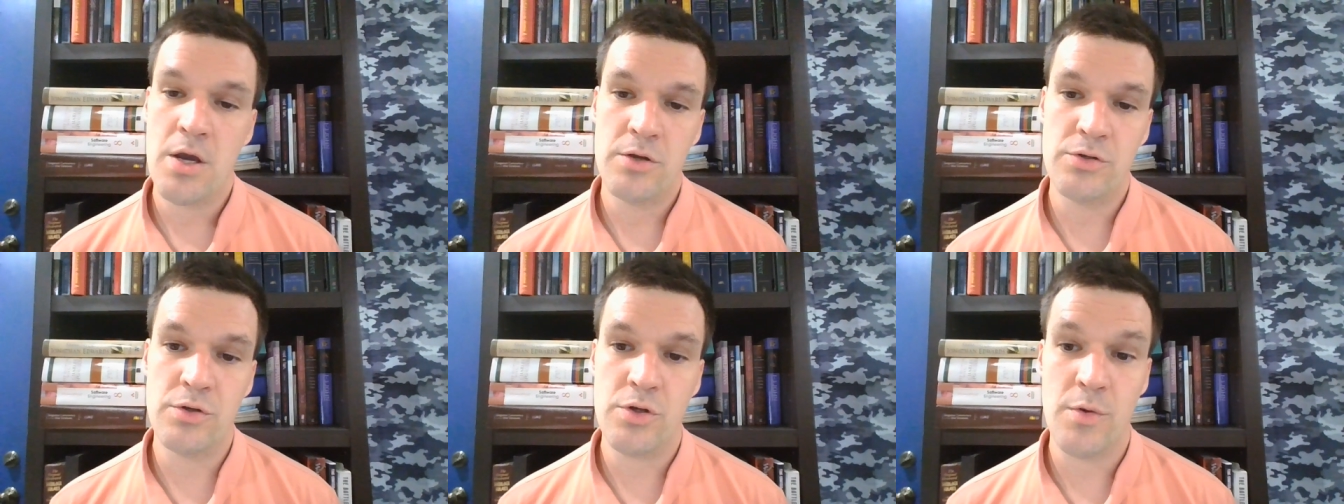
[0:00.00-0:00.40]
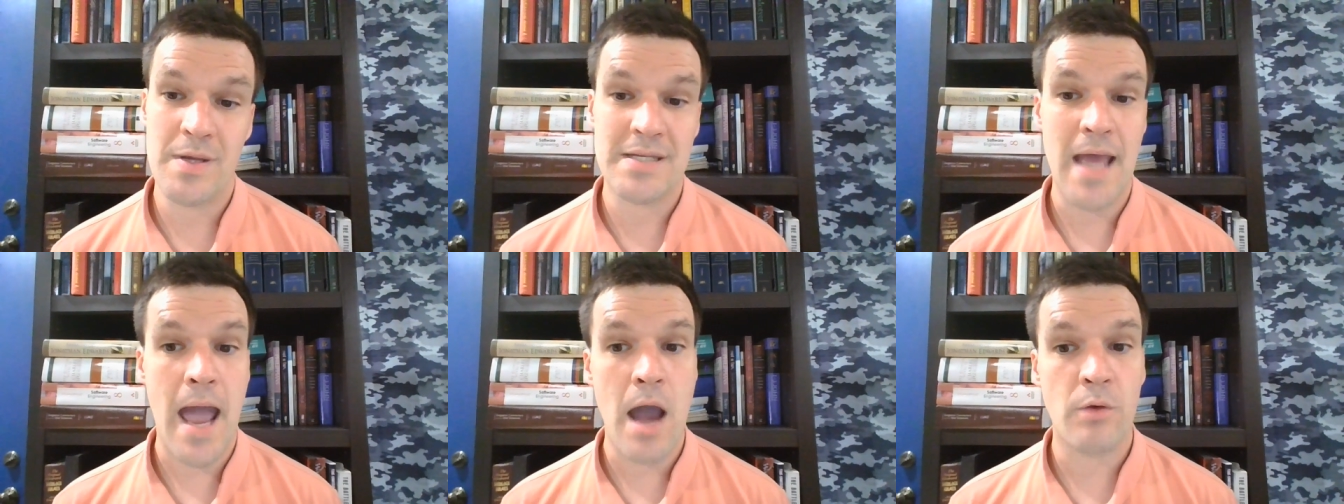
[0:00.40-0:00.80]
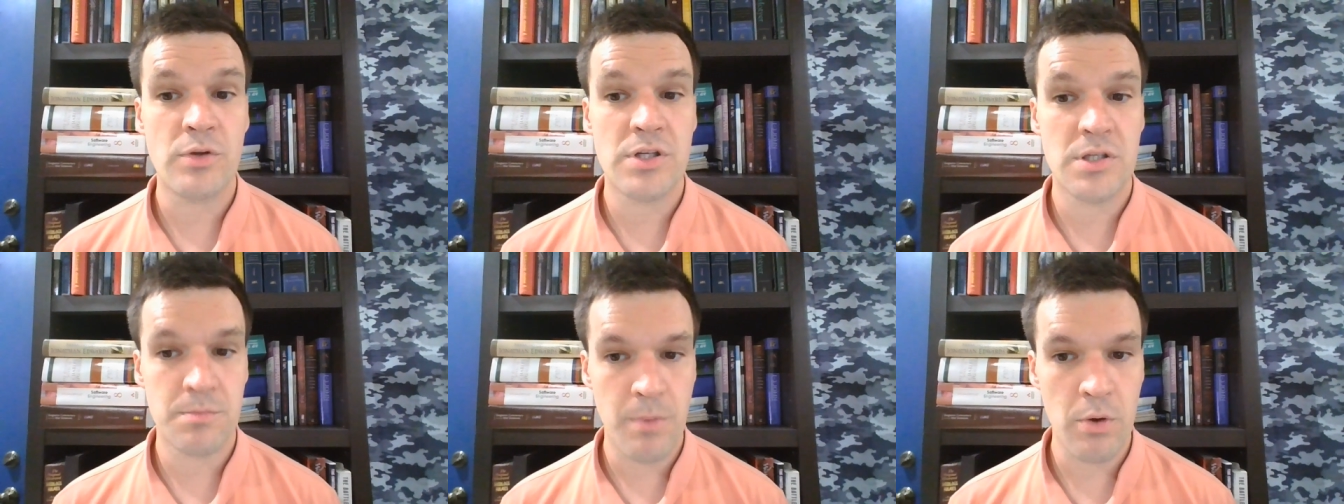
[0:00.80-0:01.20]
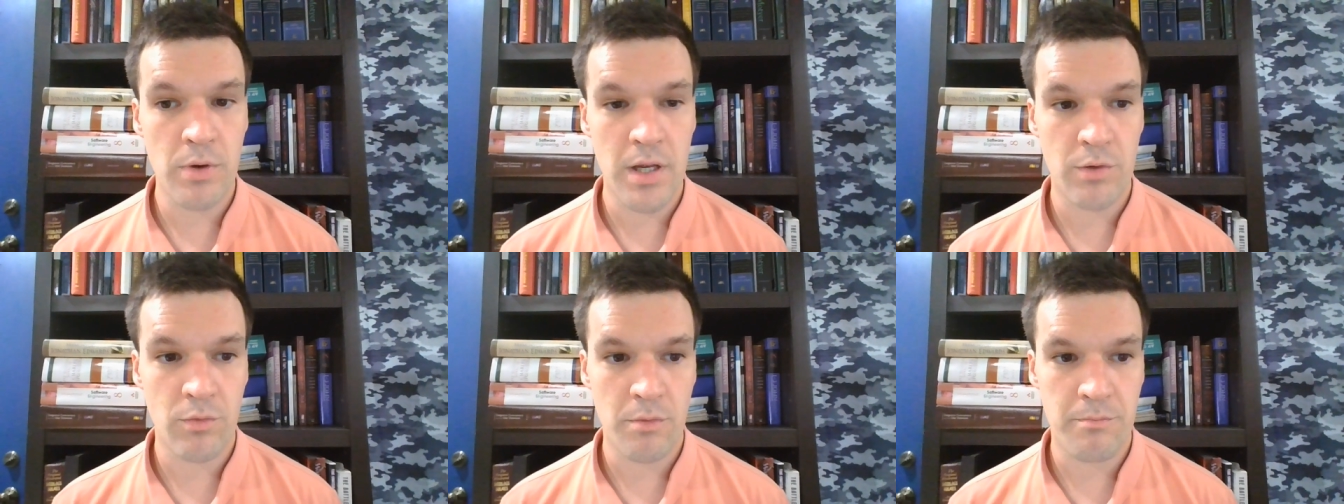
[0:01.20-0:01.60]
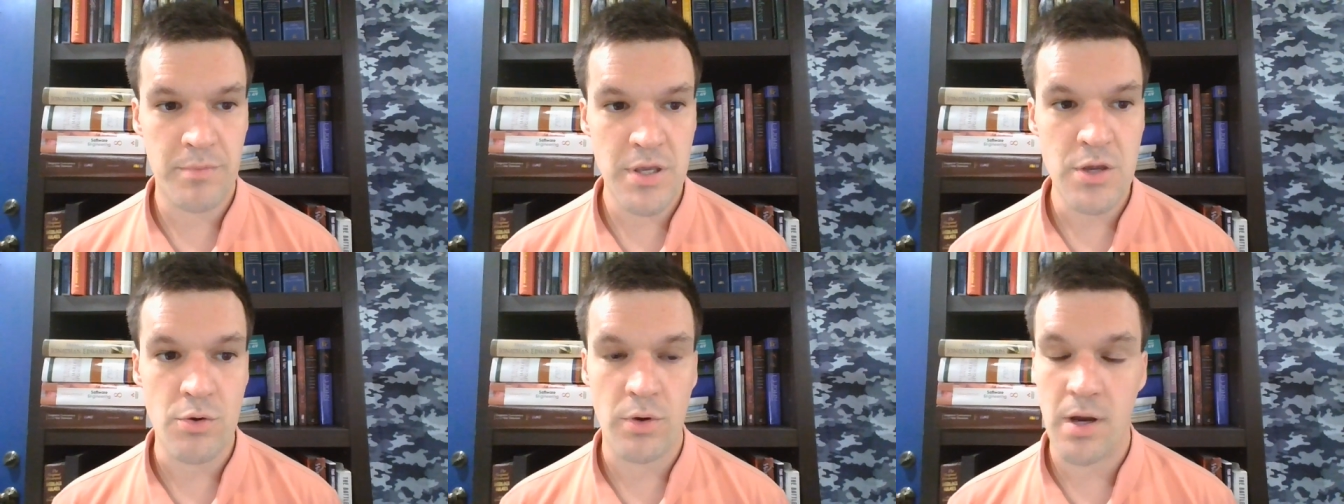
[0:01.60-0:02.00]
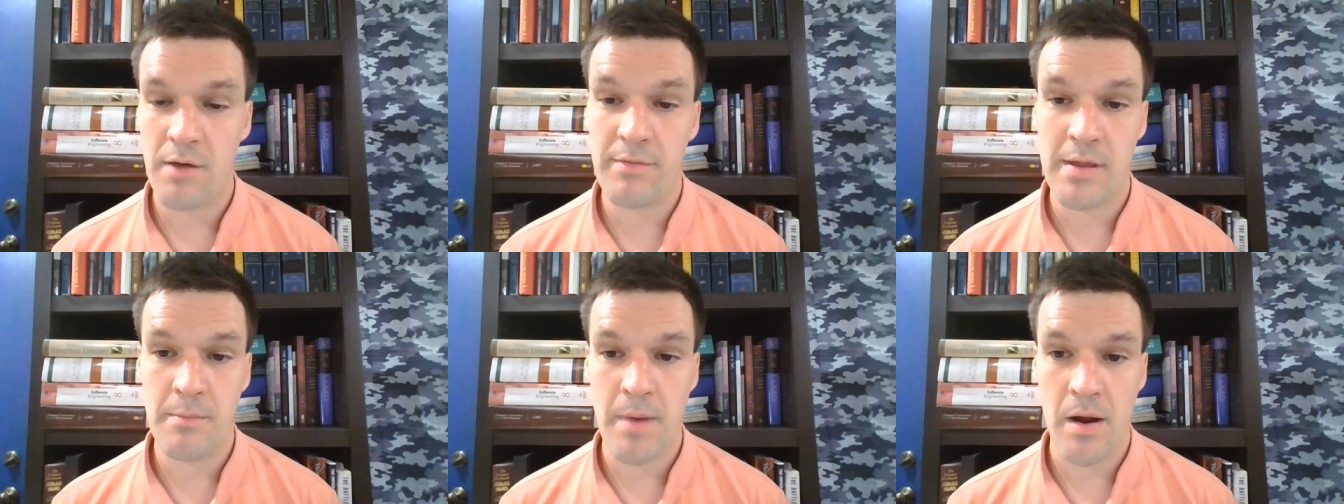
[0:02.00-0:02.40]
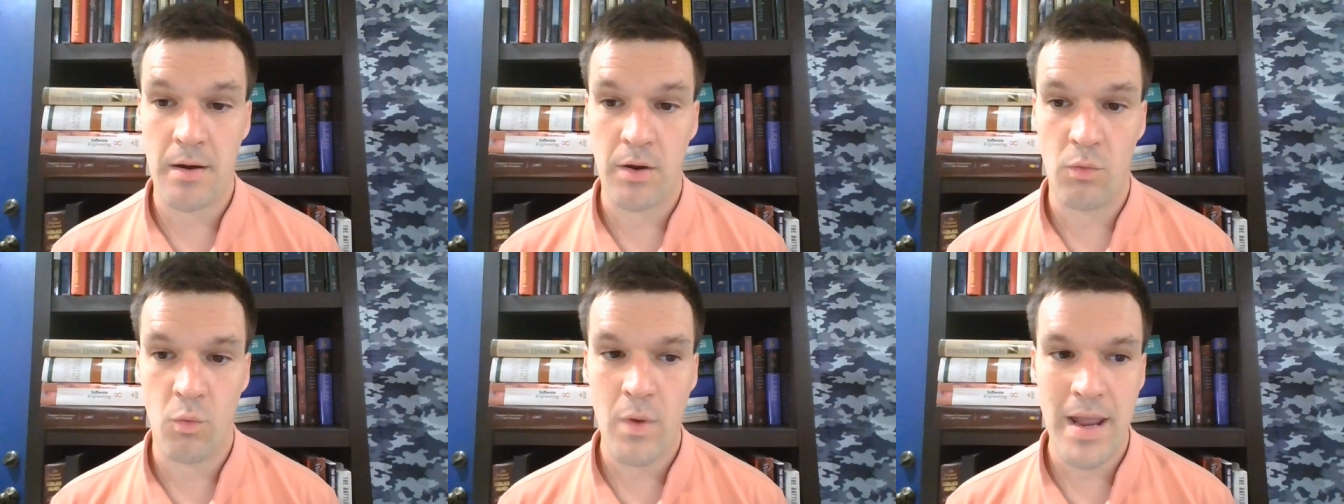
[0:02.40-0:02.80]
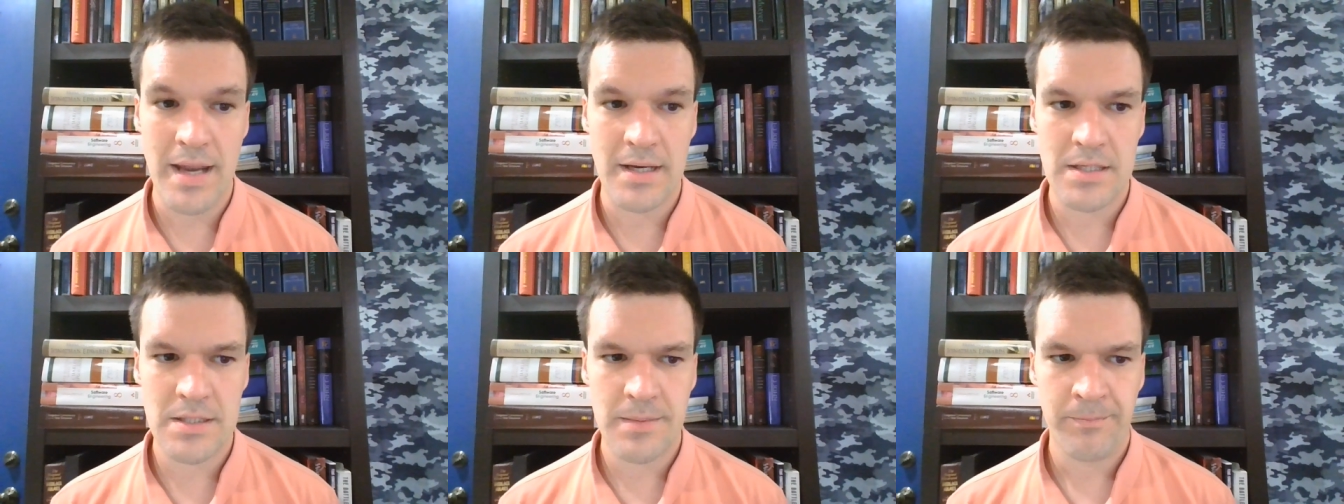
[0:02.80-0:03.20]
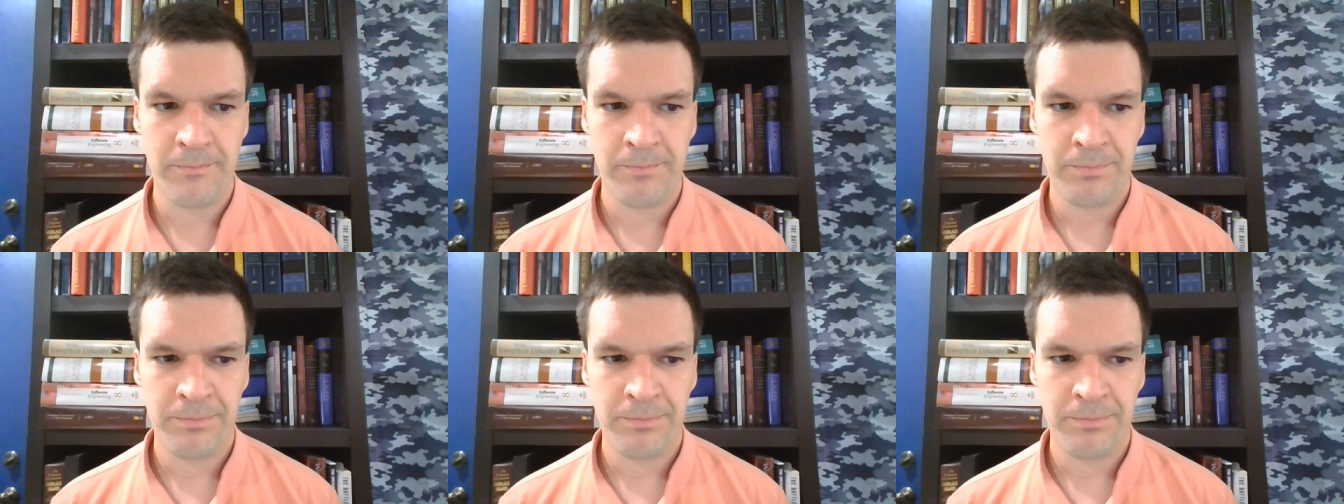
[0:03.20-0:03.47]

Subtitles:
due to his outspoken rebuke of the American Whigs.